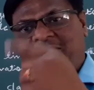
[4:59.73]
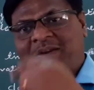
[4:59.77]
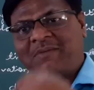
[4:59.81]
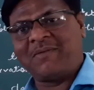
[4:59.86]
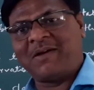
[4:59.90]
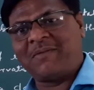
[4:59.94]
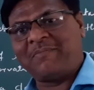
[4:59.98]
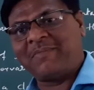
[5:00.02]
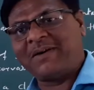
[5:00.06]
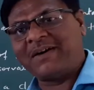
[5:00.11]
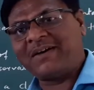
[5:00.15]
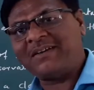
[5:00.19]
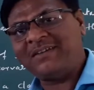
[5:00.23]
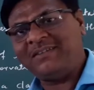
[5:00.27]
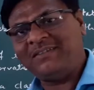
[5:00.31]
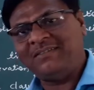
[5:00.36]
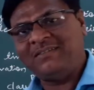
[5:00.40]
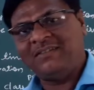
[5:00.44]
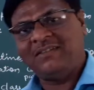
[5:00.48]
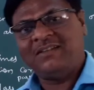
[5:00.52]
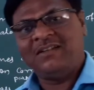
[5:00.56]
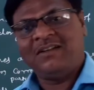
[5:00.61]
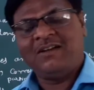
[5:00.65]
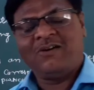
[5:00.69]
remember,
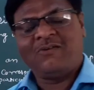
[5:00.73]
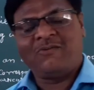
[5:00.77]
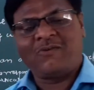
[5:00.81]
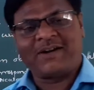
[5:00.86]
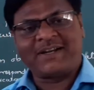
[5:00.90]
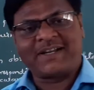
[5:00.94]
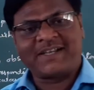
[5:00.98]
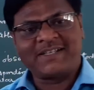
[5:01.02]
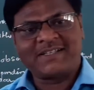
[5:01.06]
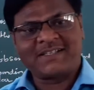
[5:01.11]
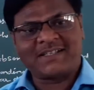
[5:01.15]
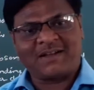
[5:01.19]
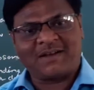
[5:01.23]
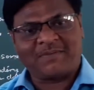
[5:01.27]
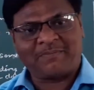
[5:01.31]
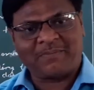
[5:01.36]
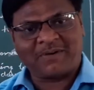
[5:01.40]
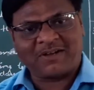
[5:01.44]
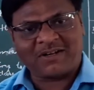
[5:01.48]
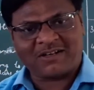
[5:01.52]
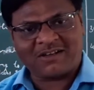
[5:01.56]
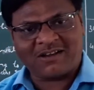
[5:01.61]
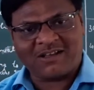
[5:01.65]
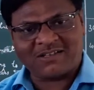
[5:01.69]
what is
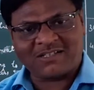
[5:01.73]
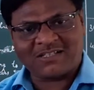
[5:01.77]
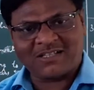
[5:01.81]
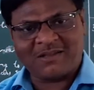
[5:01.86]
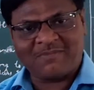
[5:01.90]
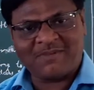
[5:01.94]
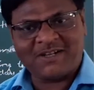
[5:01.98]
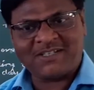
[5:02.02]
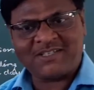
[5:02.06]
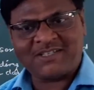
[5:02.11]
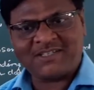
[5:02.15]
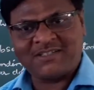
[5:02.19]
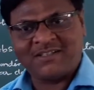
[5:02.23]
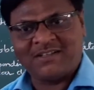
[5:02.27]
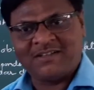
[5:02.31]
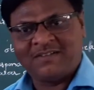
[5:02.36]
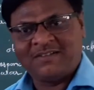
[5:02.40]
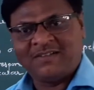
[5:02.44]
upper class limits?